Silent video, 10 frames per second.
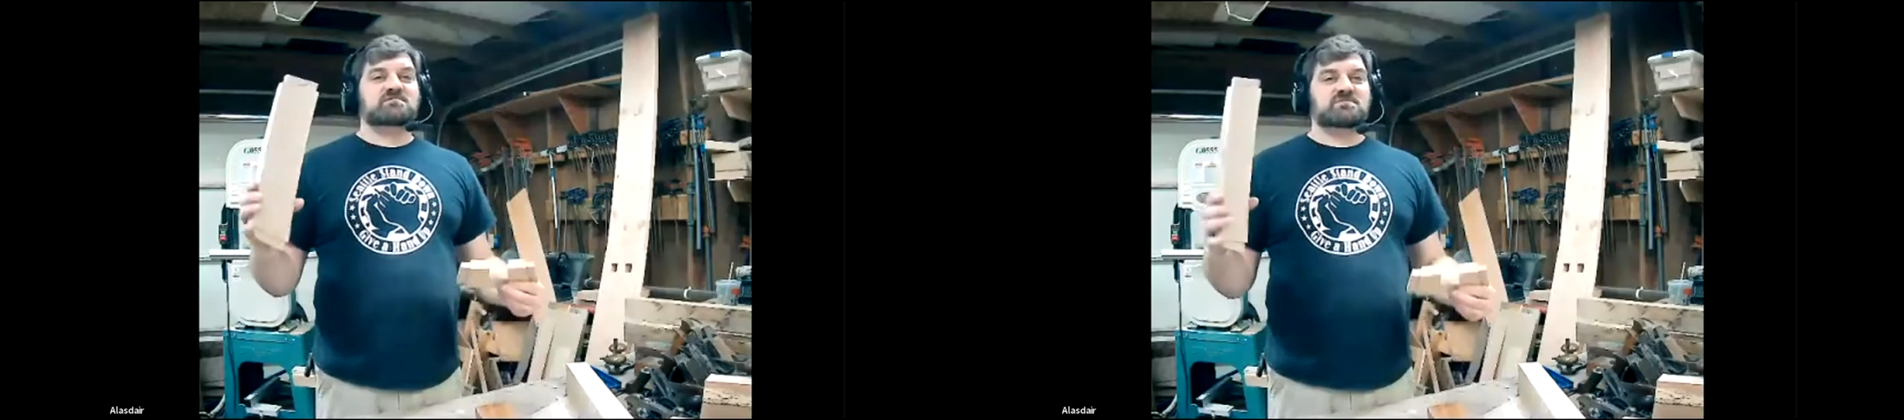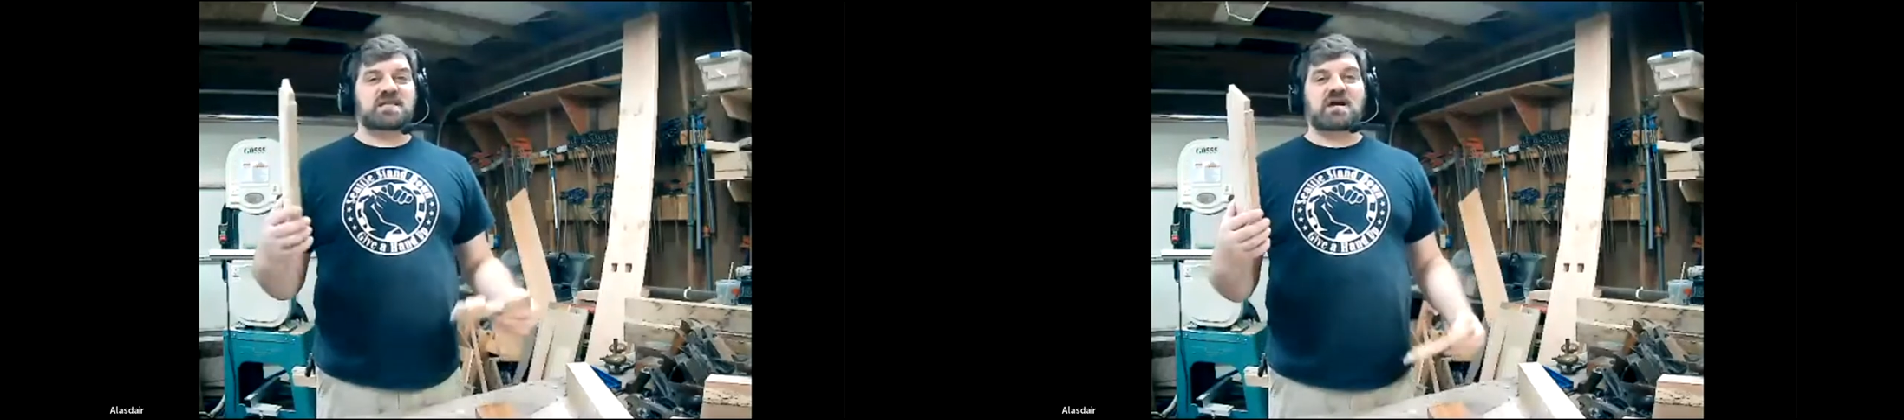
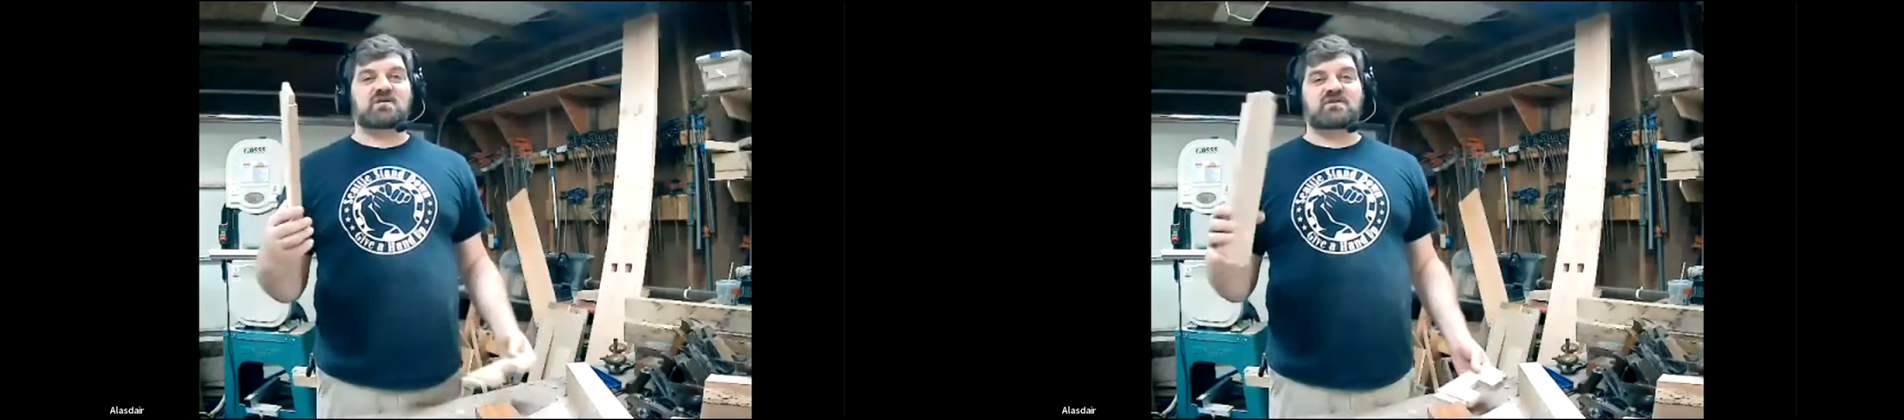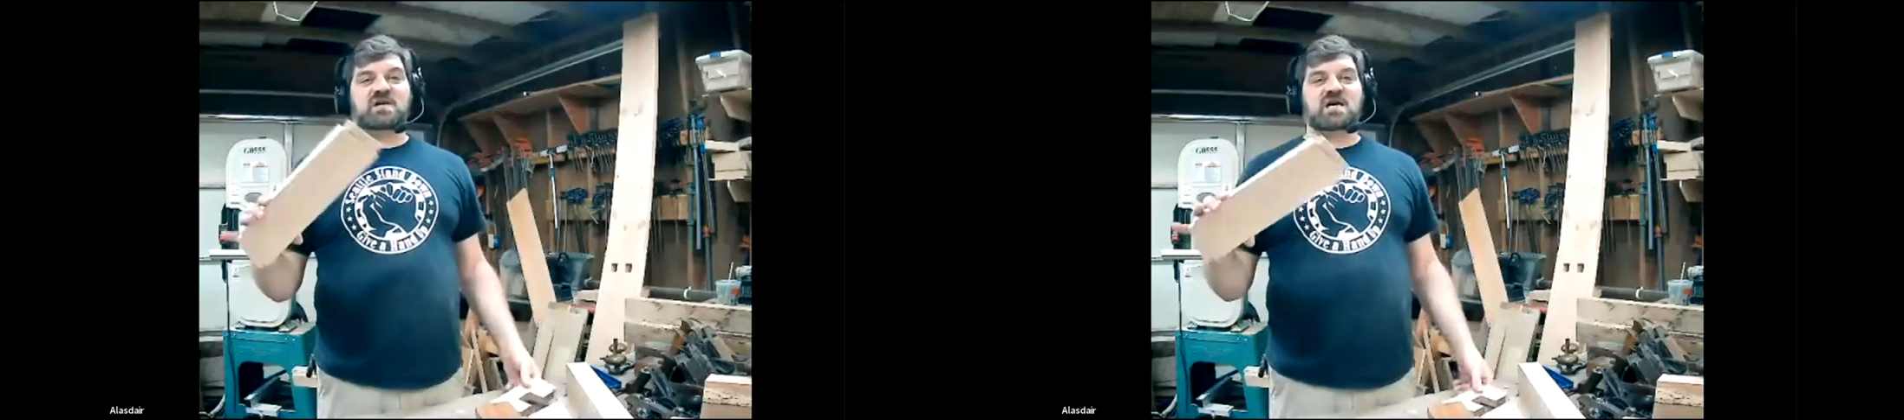now
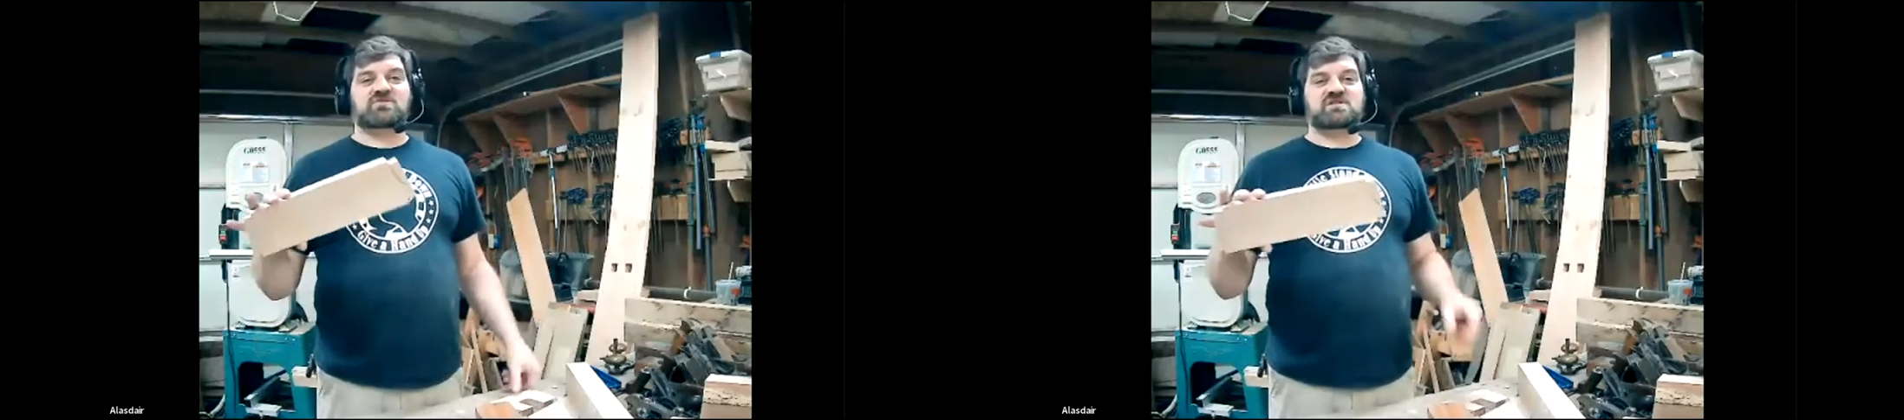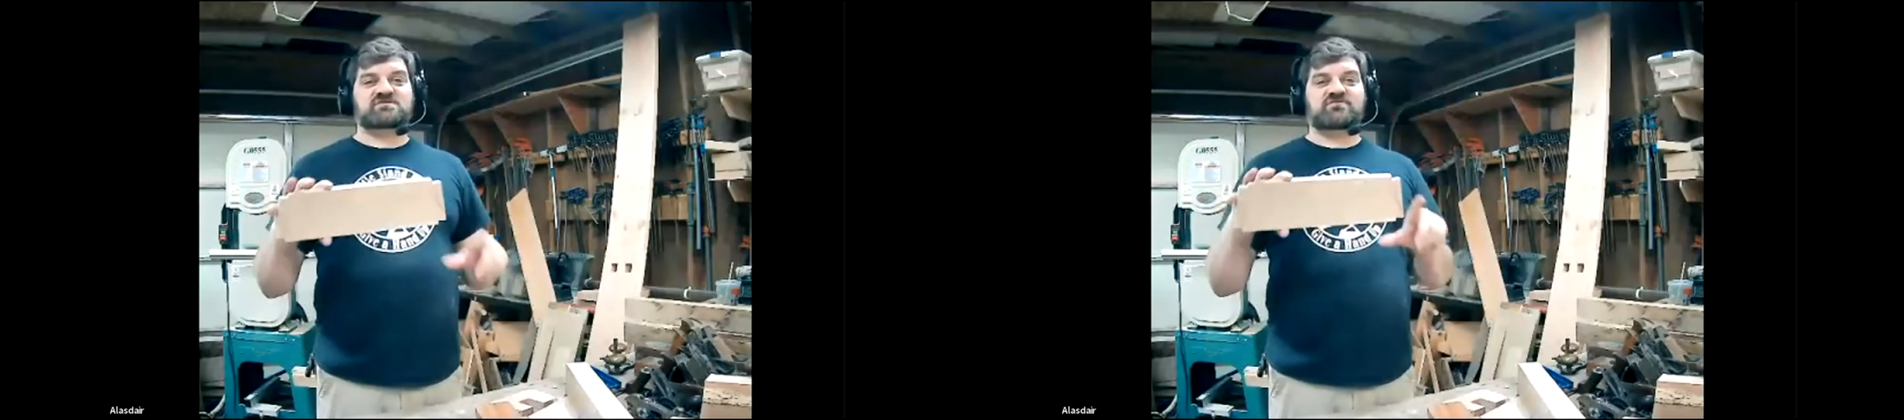I've got
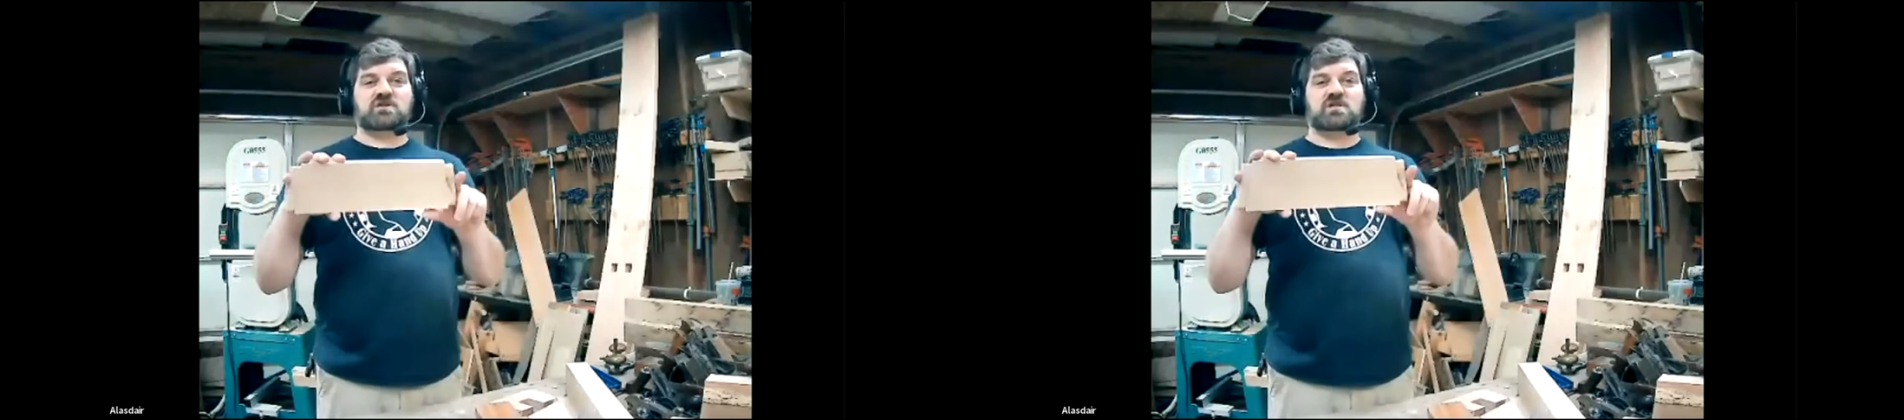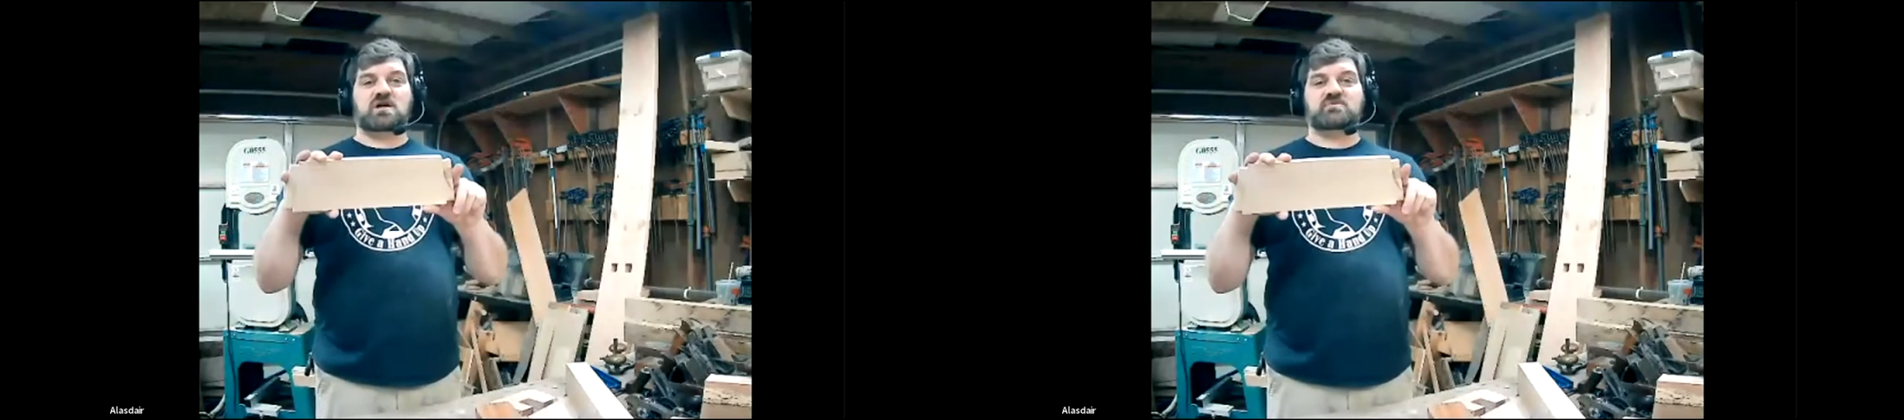this foot-long